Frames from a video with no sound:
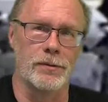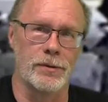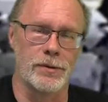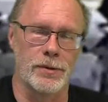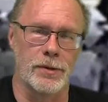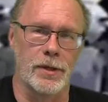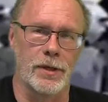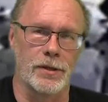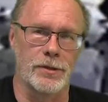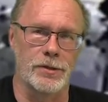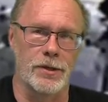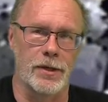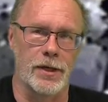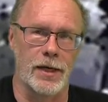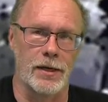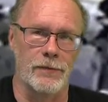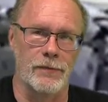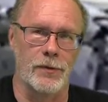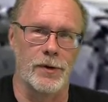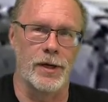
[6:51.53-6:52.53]
out into our
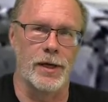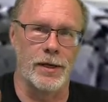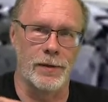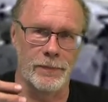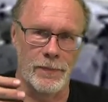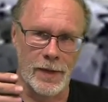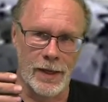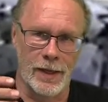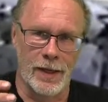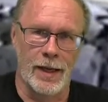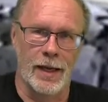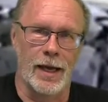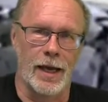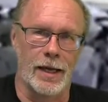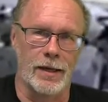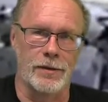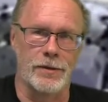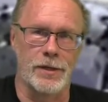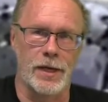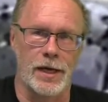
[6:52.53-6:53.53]
driveway
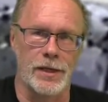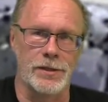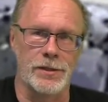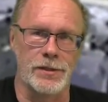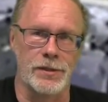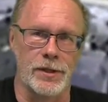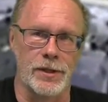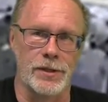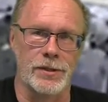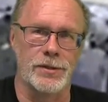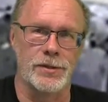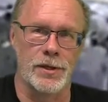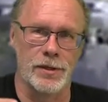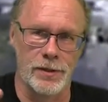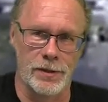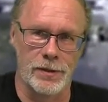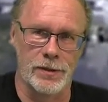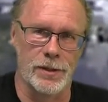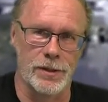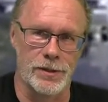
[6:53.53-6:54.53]
and test this
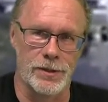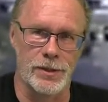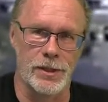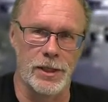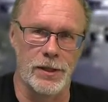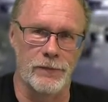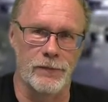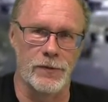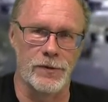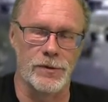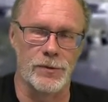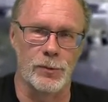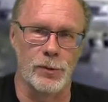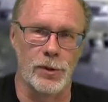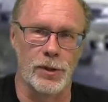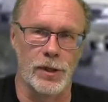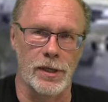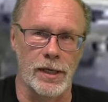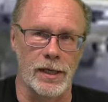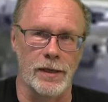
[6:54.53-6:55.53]
to see if it's
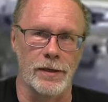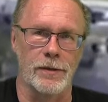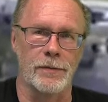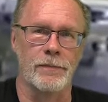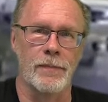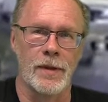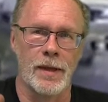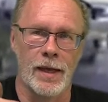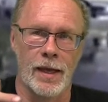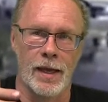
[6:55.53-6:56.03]
working?